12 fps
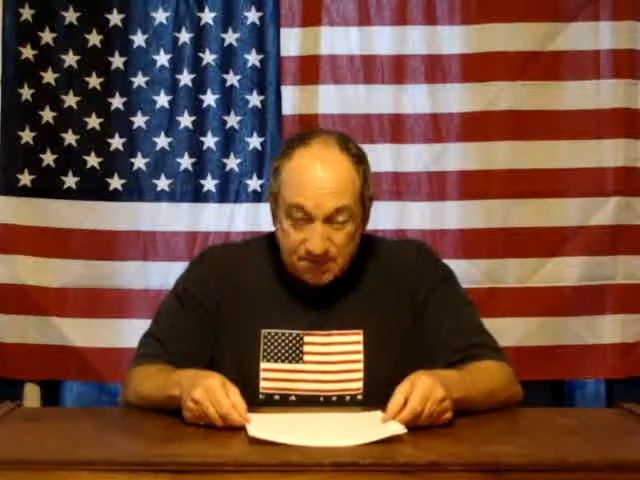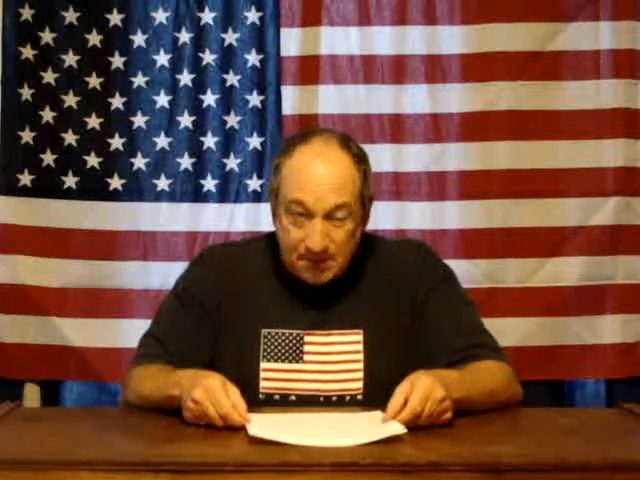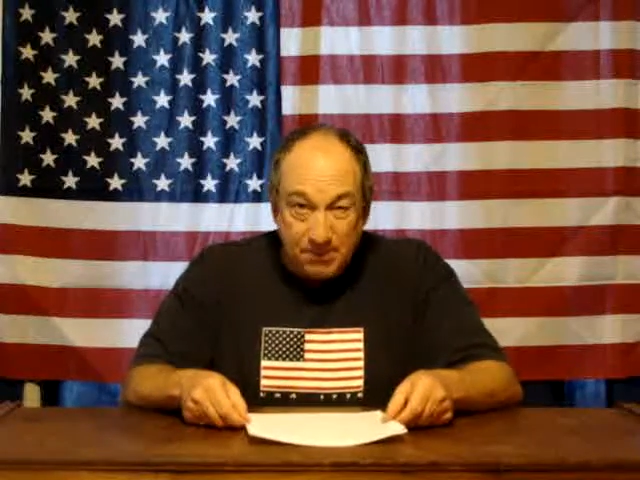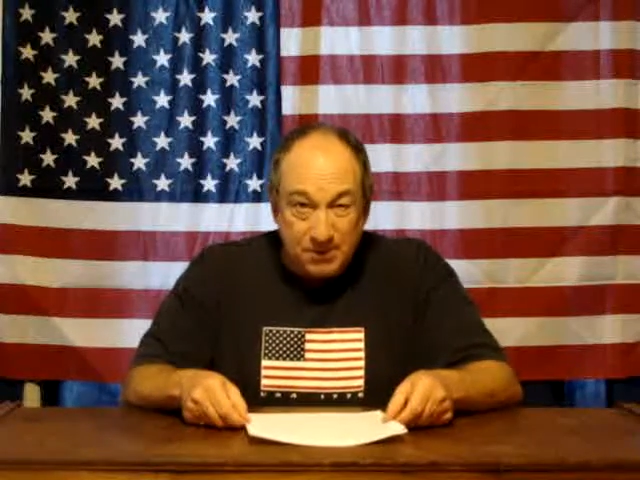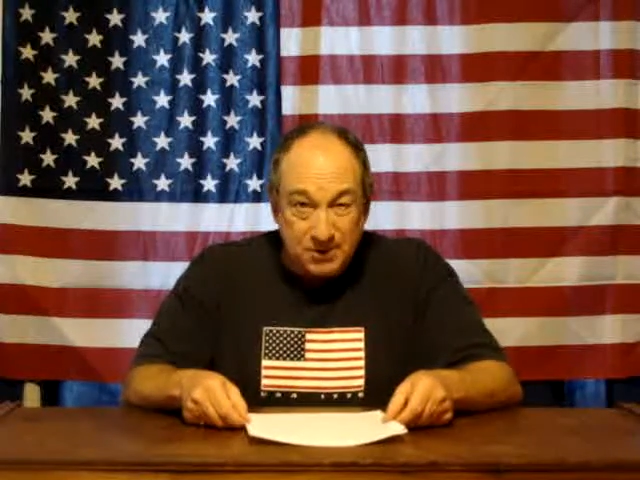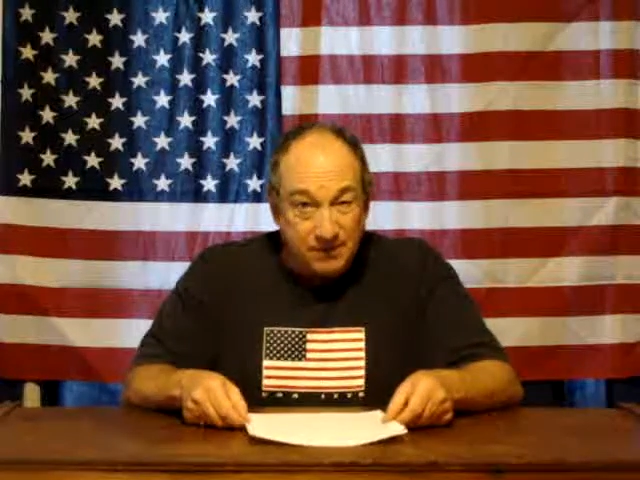
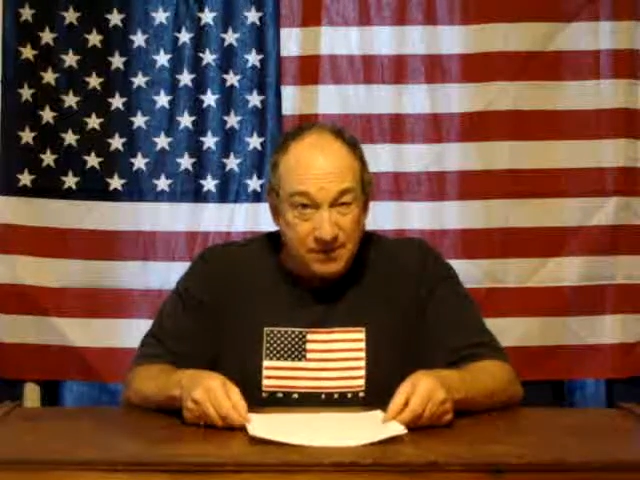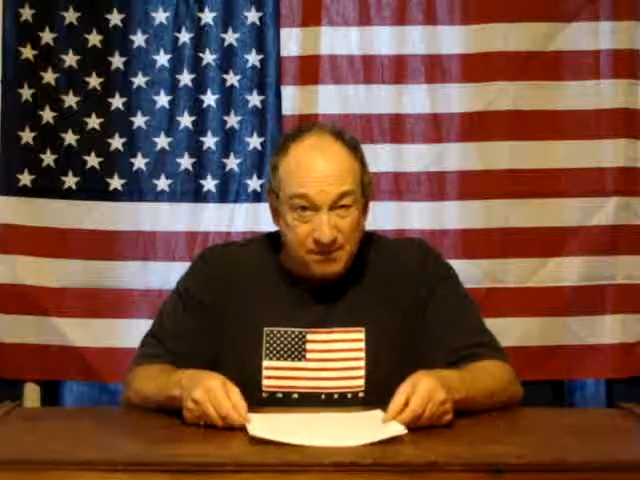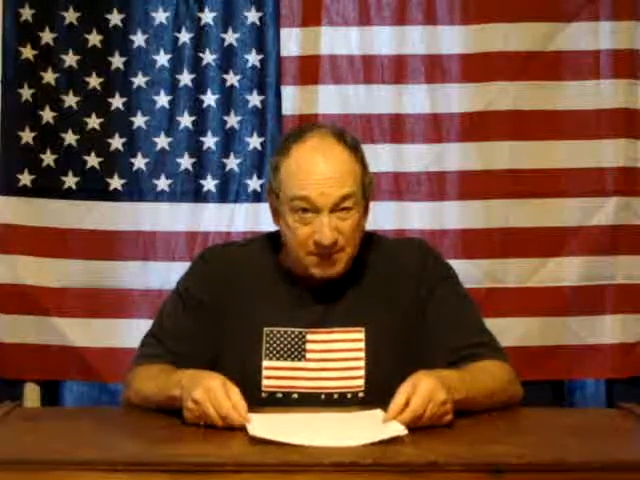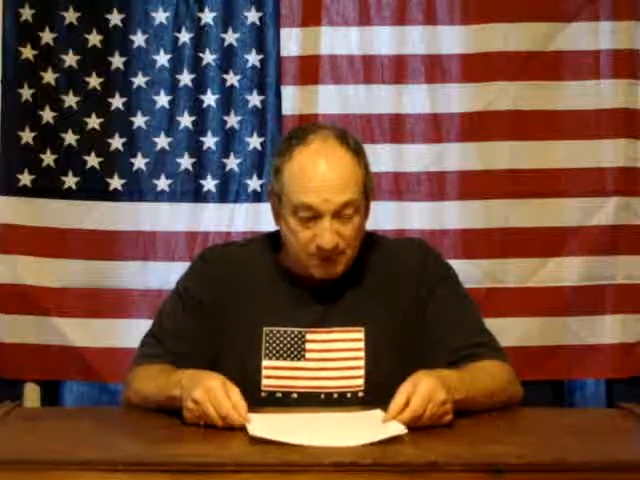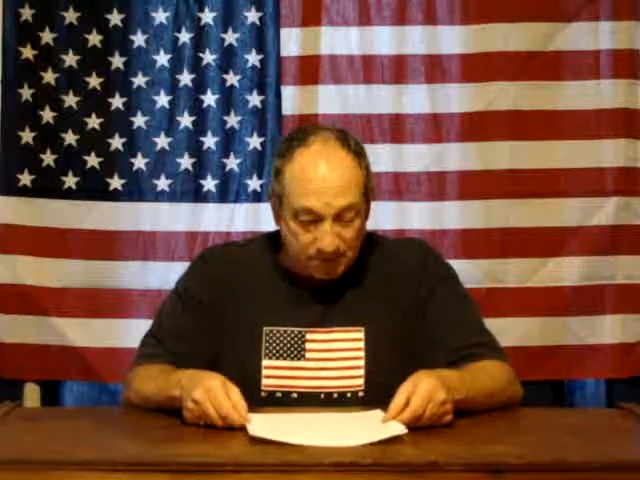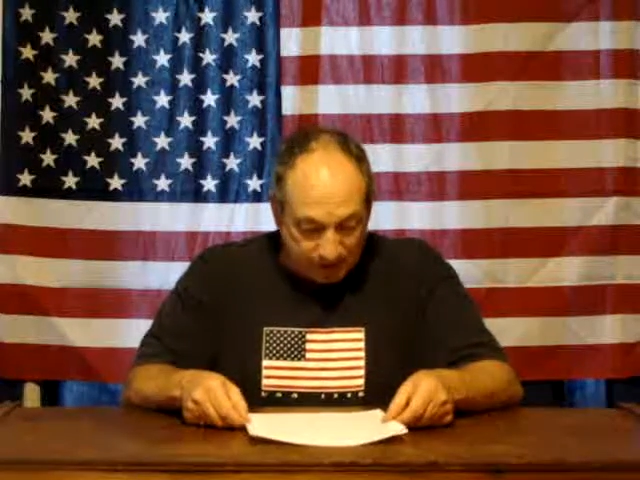Members of the
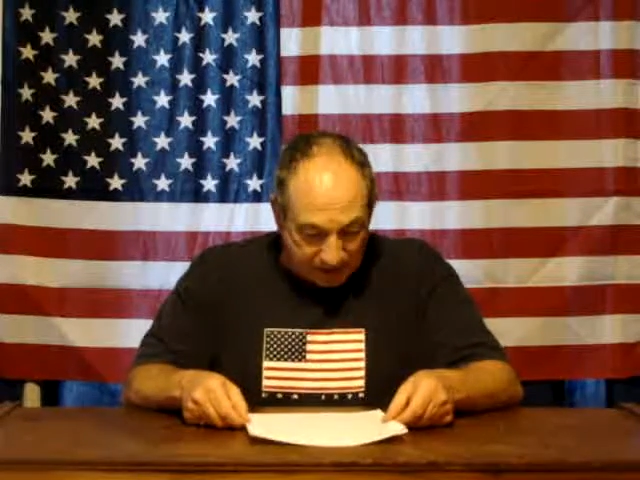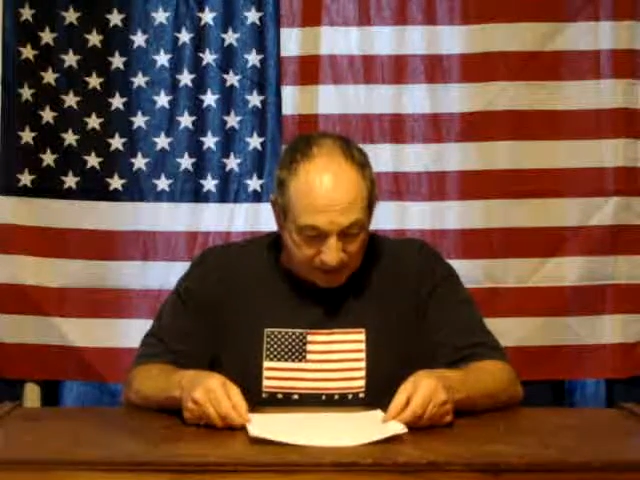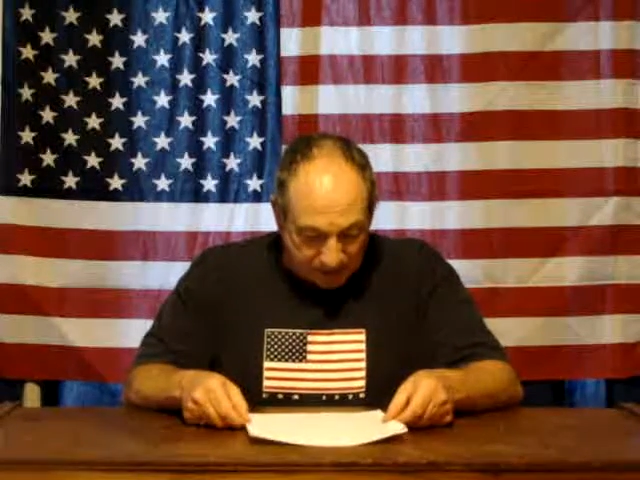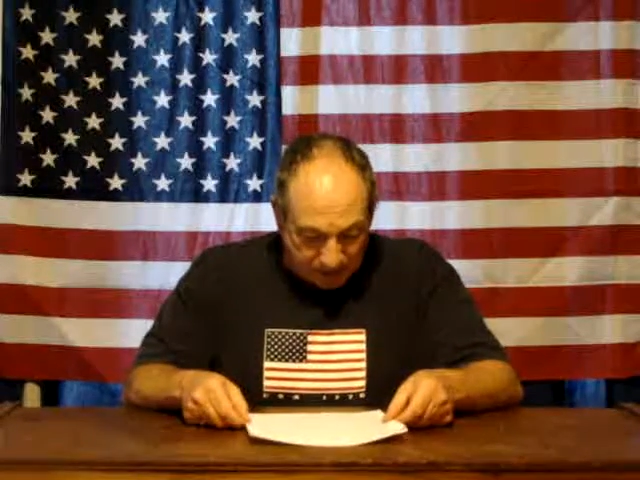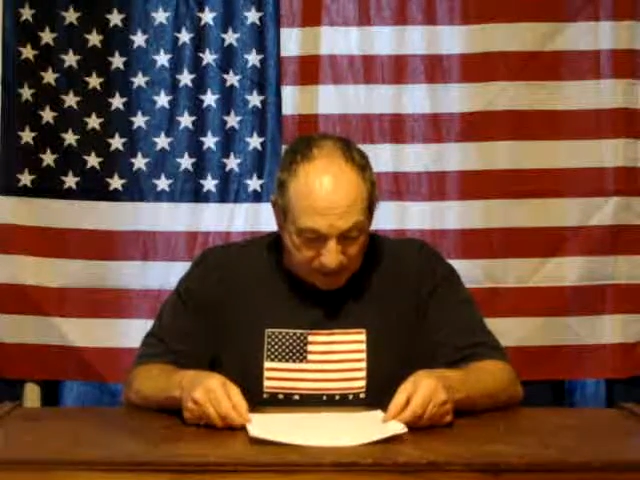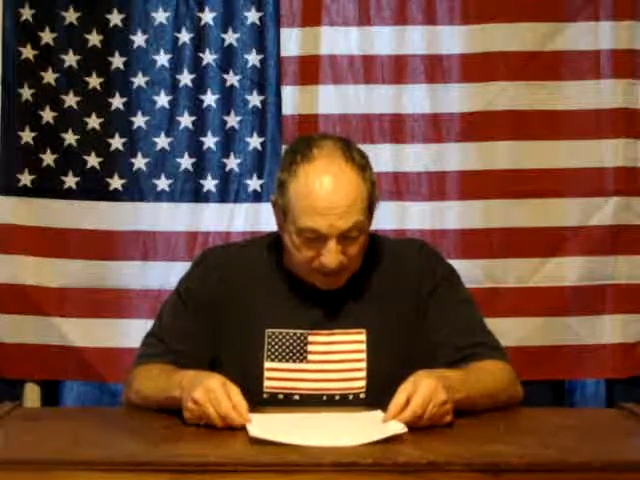Muslim
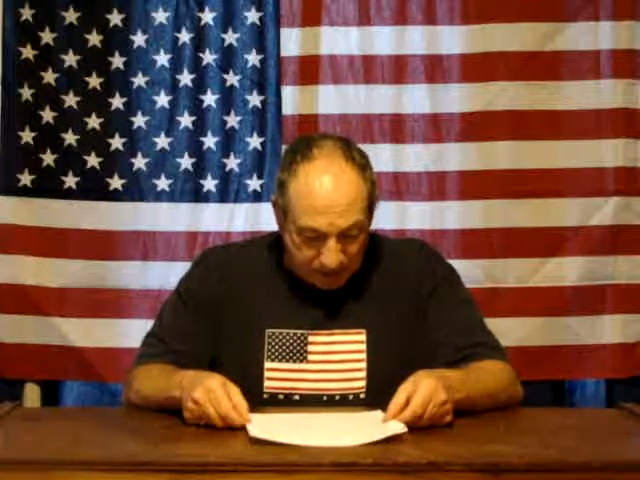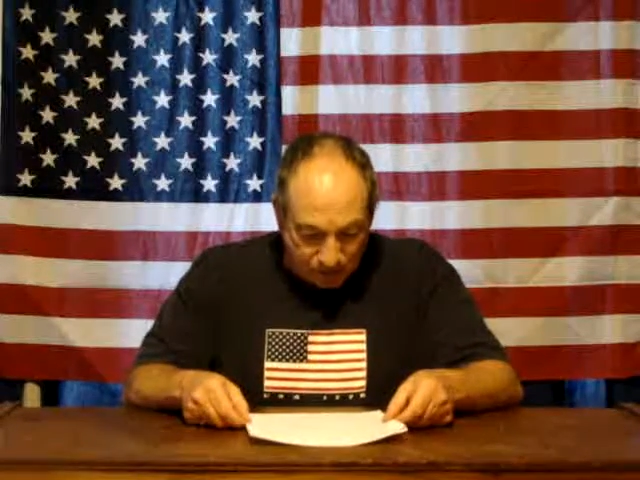Brotherhood,